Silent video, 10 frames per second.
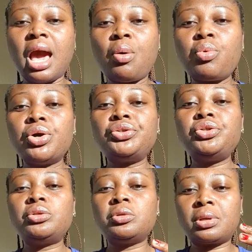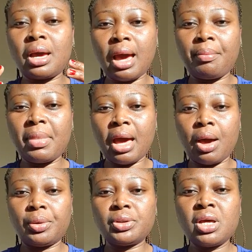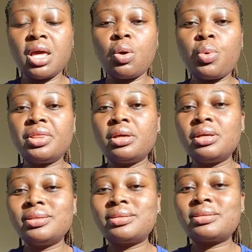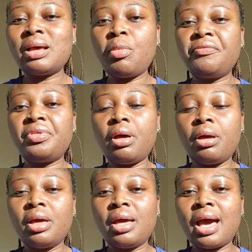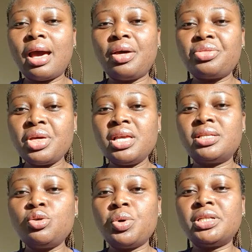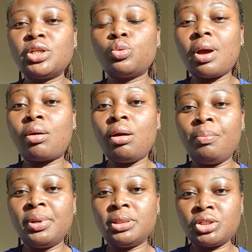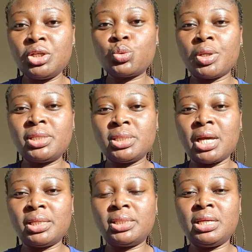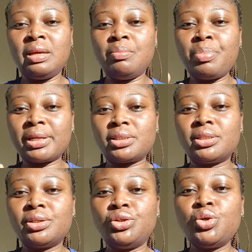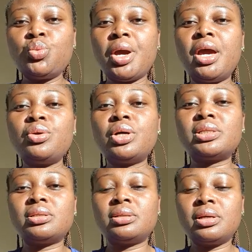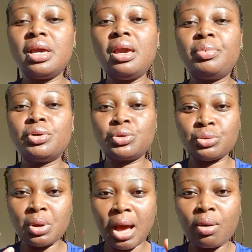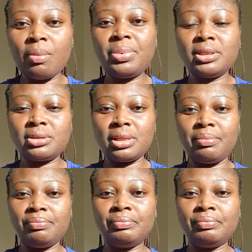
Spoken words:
I want you to come out with some of the things you wanted to accomplish in 2019, but you were not able to accomplish them.